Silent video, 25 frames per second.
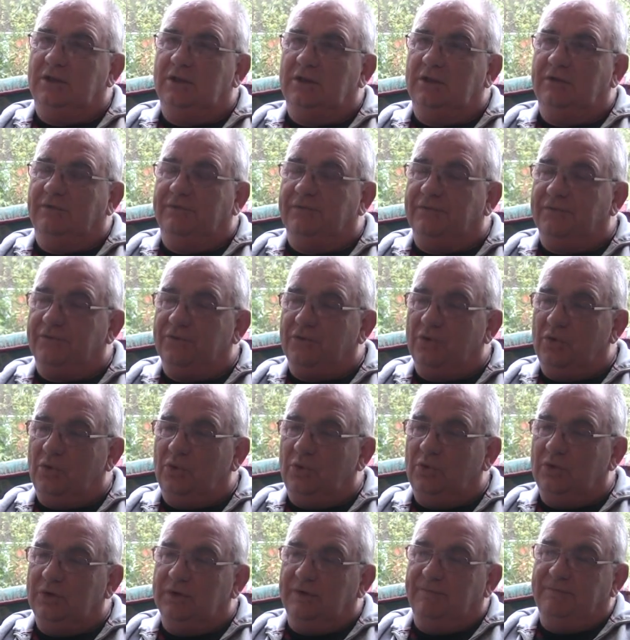the
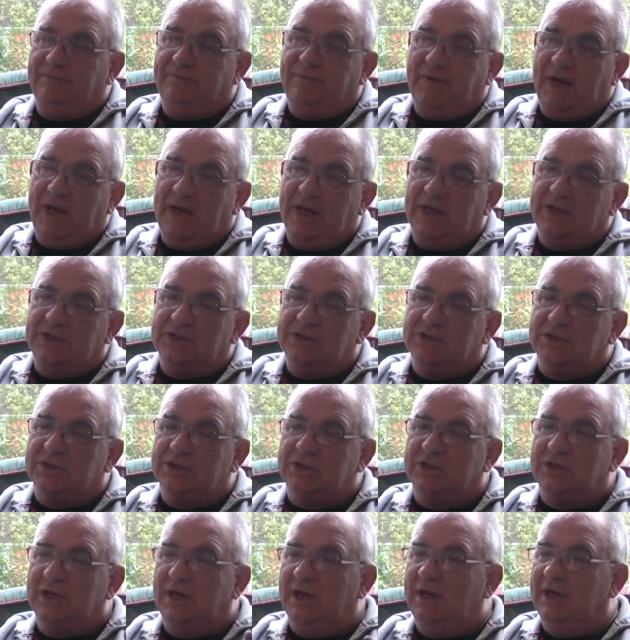fruit, the veg,
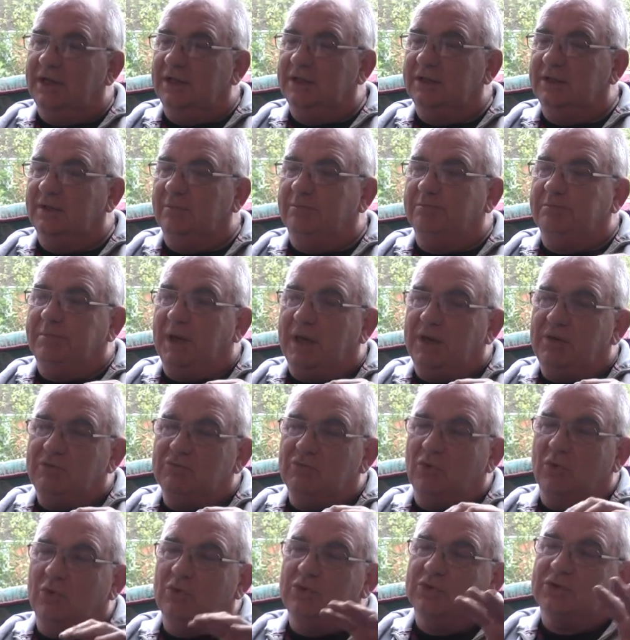the
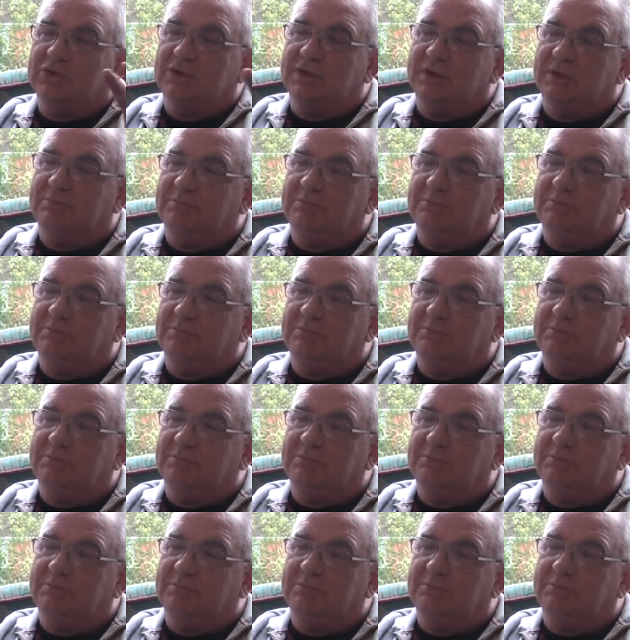beetroots,